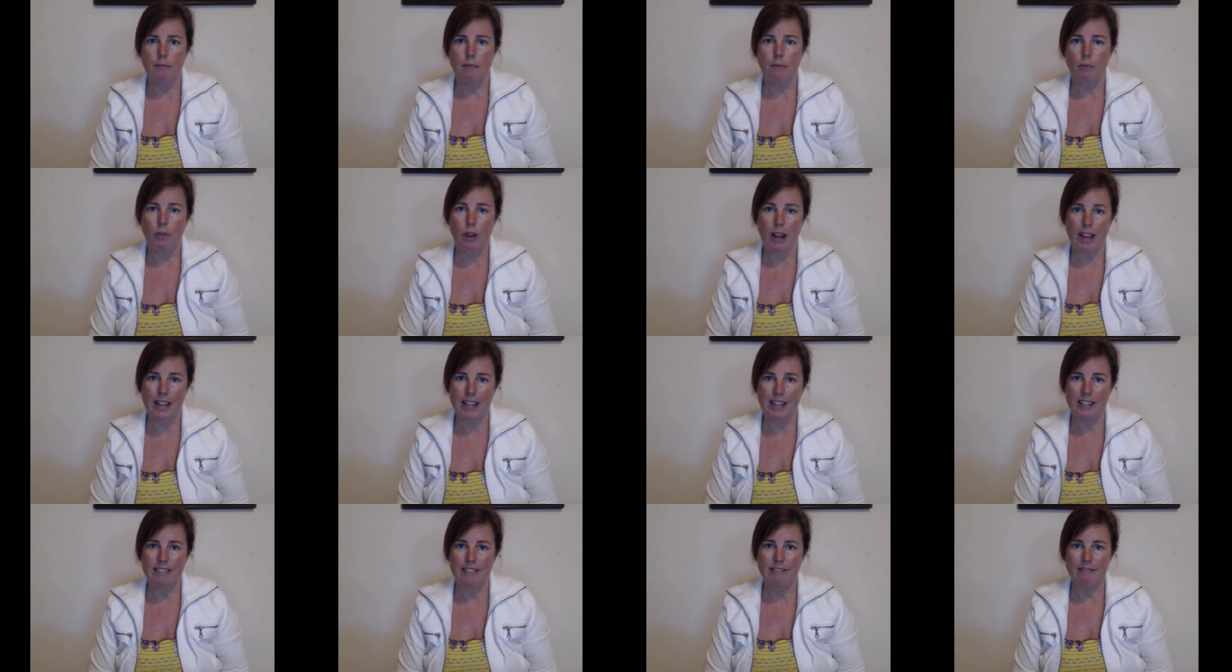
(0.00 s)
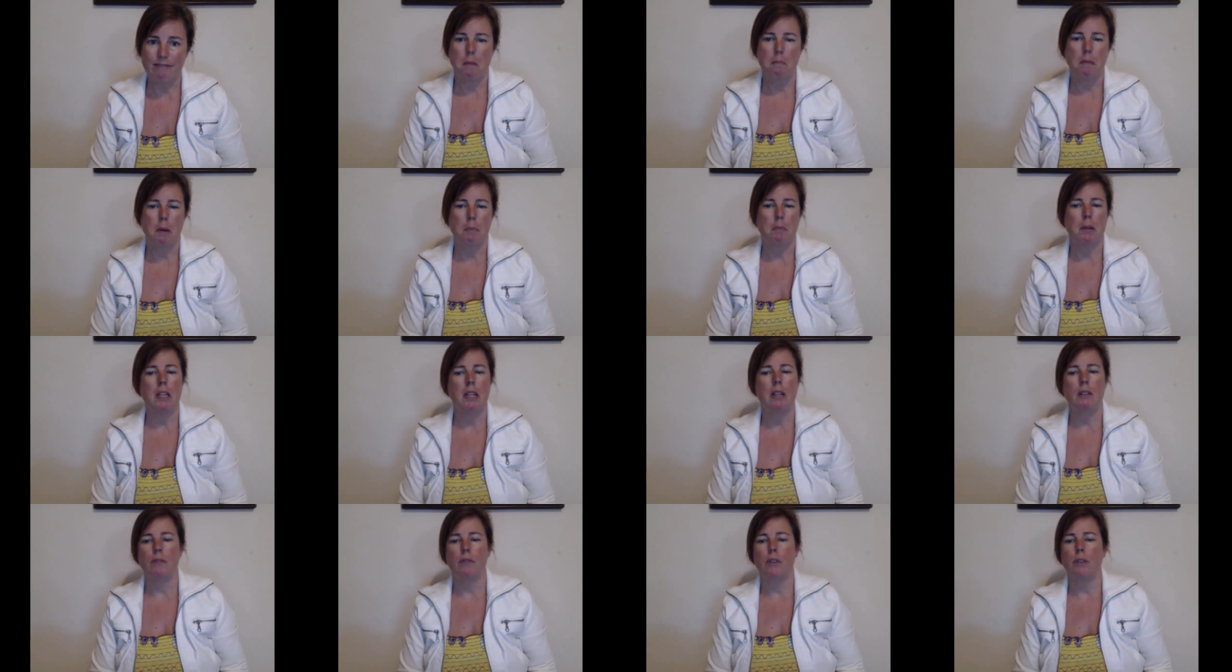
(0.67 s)
right? But
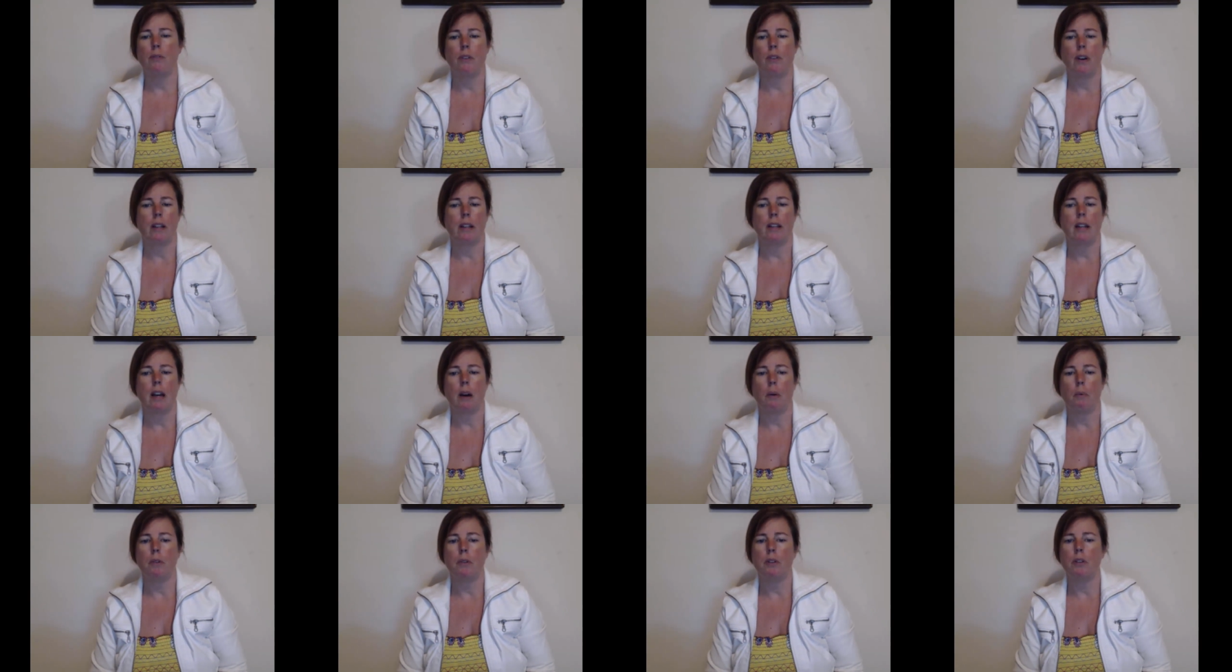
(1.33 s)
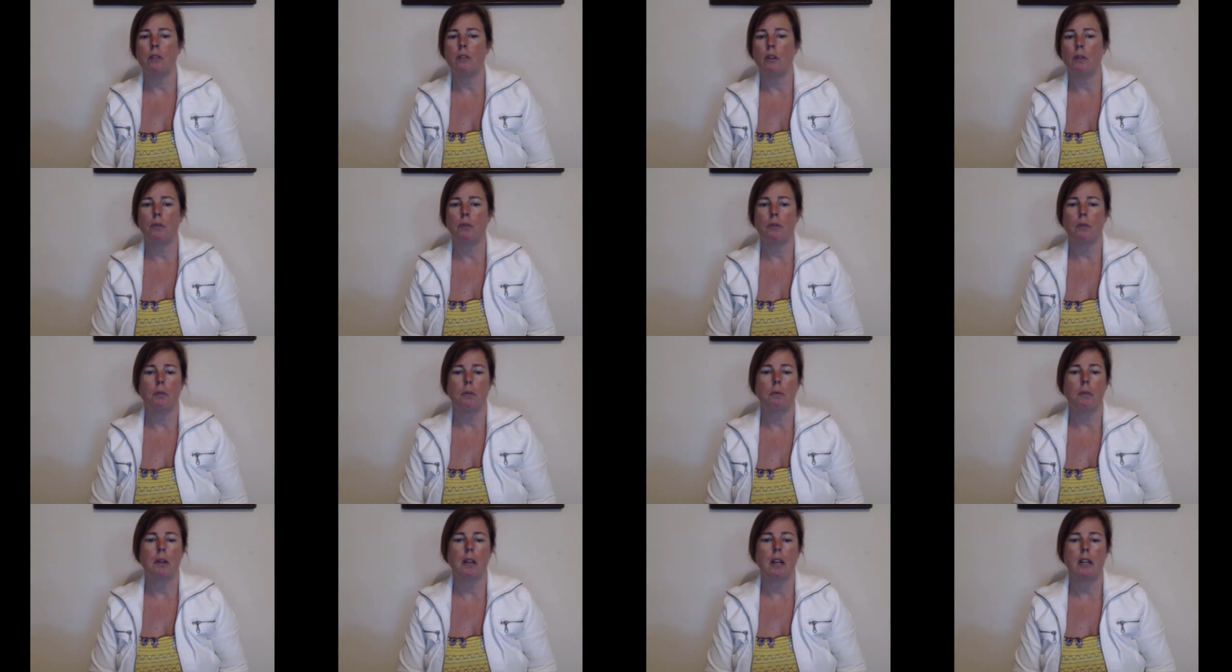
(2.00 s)
many of you find out when you go through
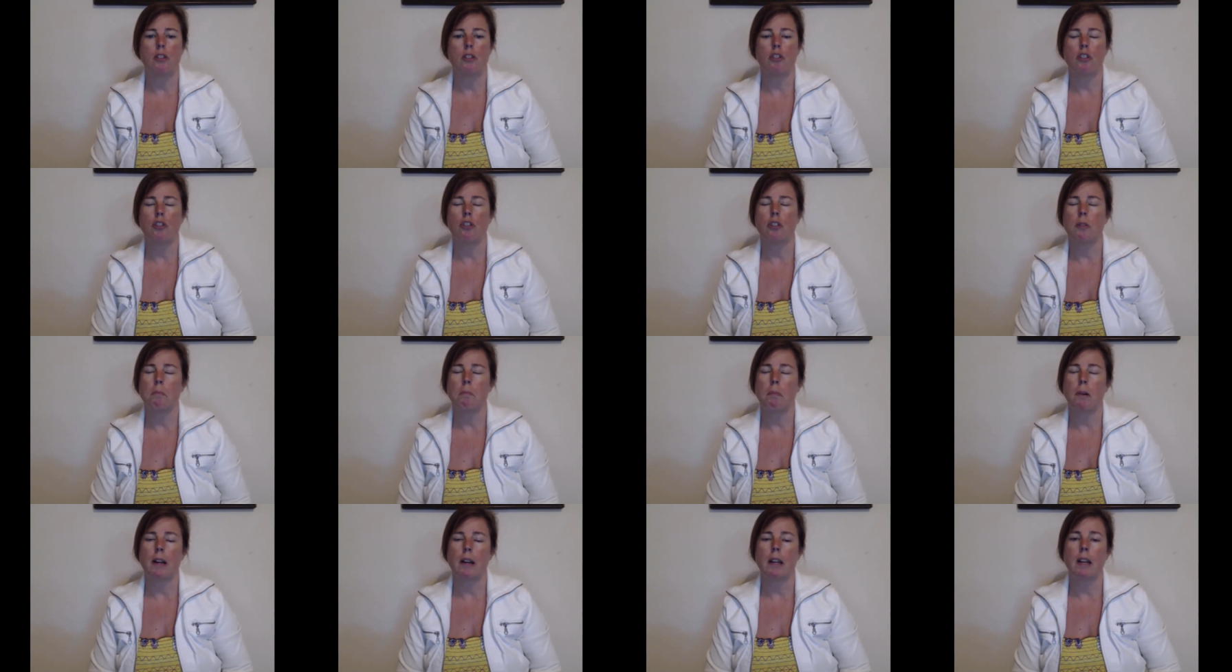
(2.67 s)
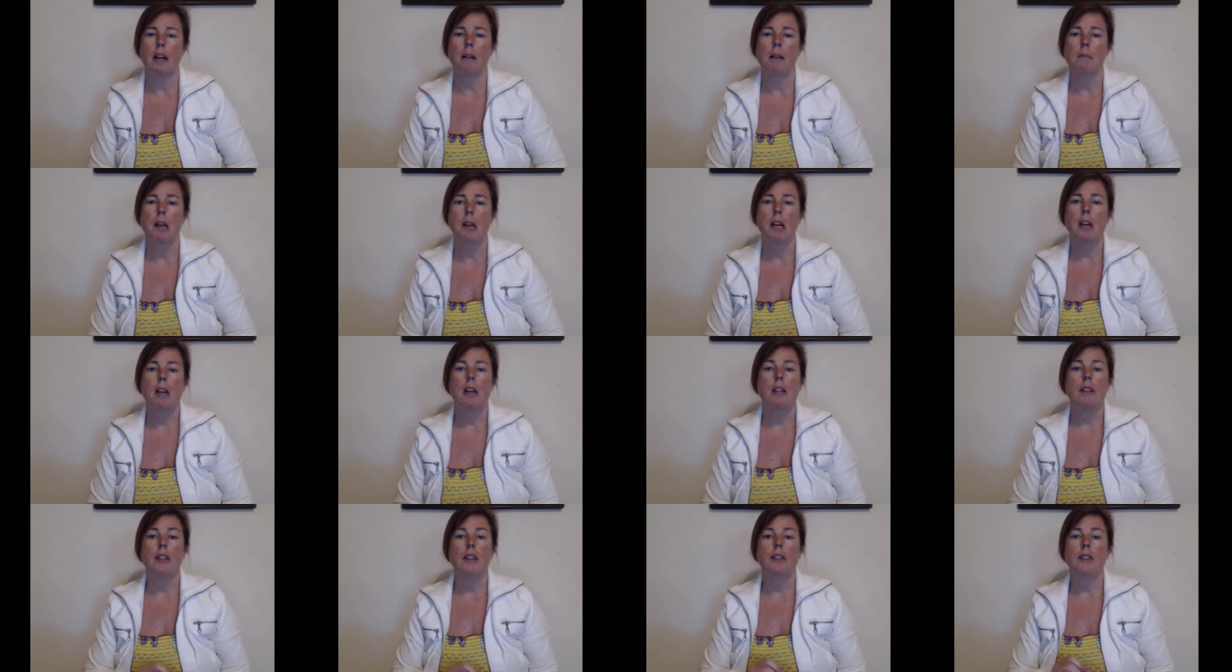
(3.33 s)
a relationship breakup
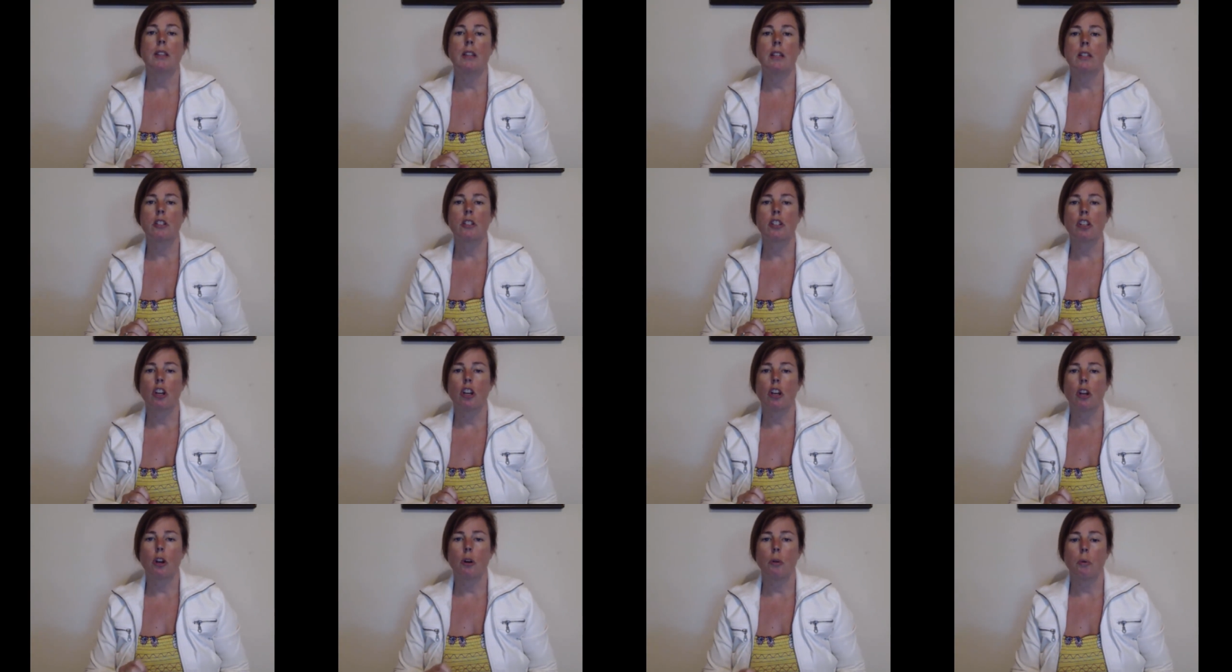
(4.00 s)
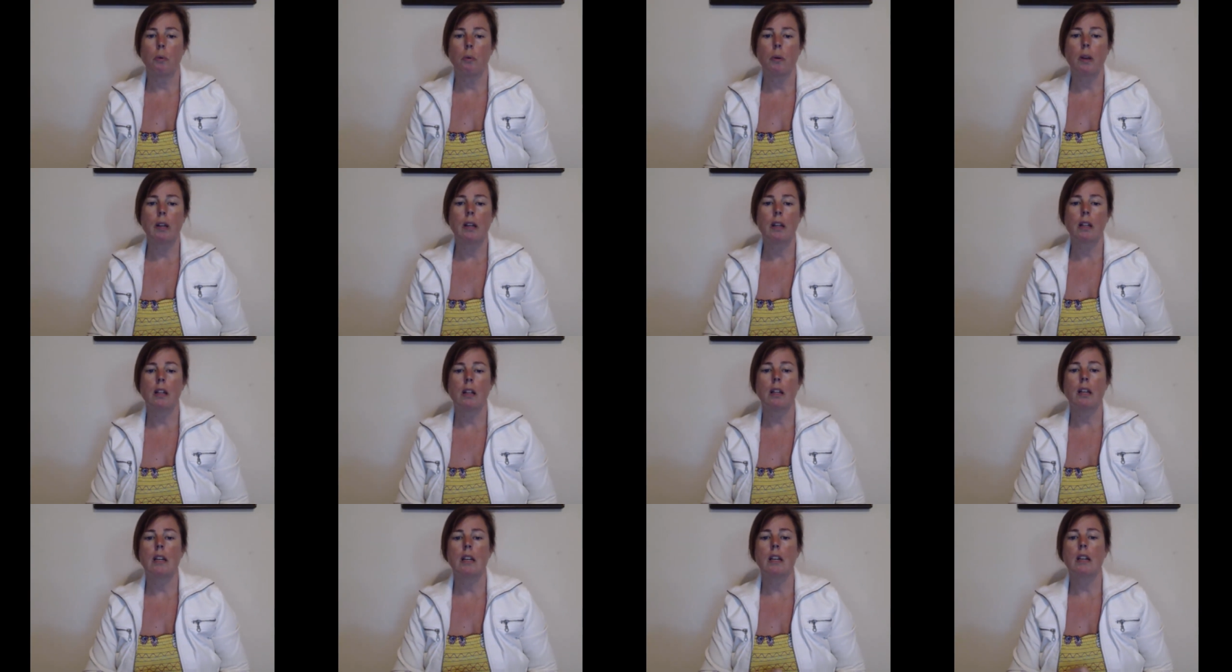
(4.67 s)
that this
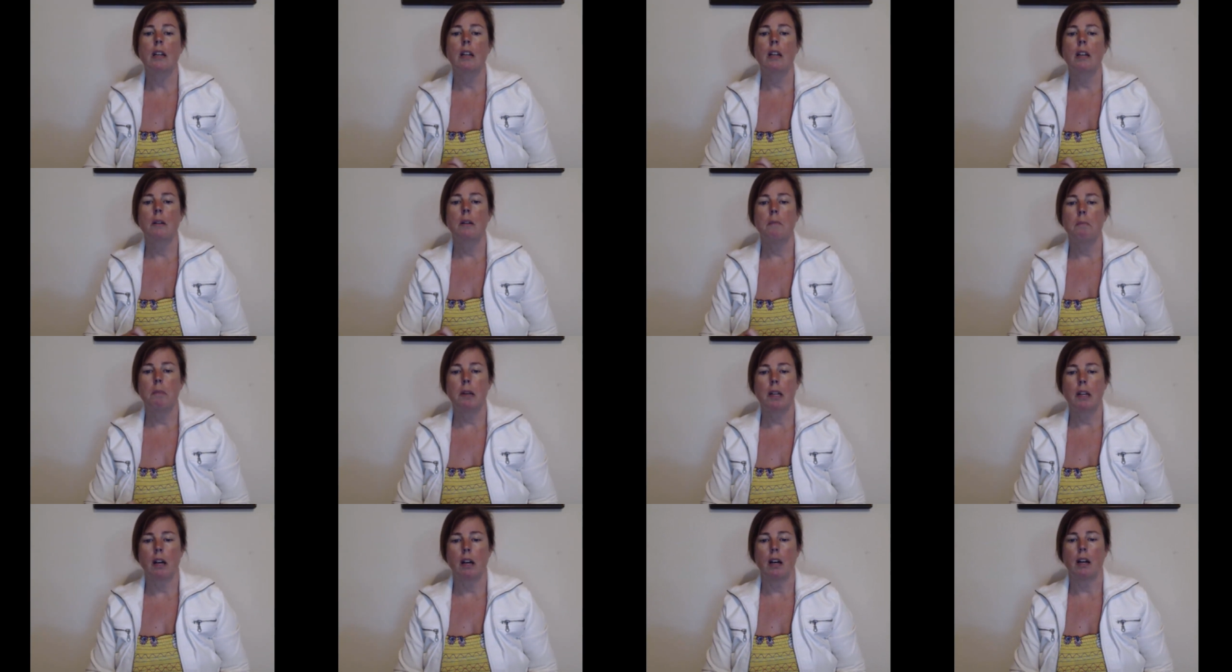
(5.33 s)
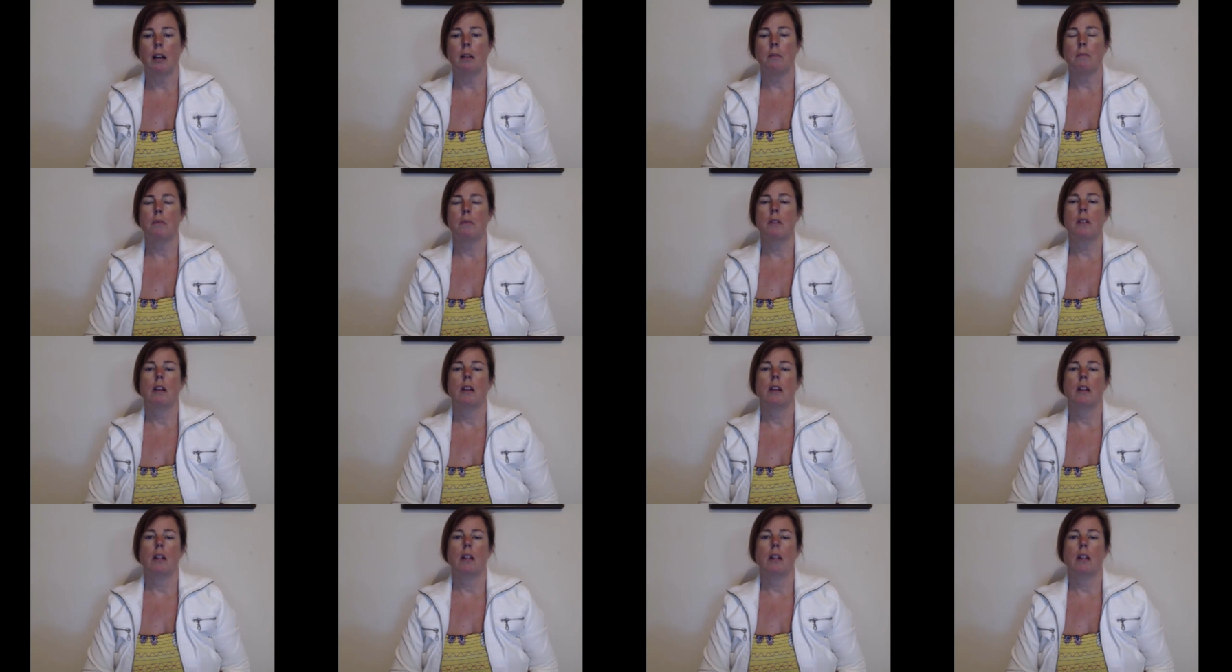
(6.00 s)
quickly becomes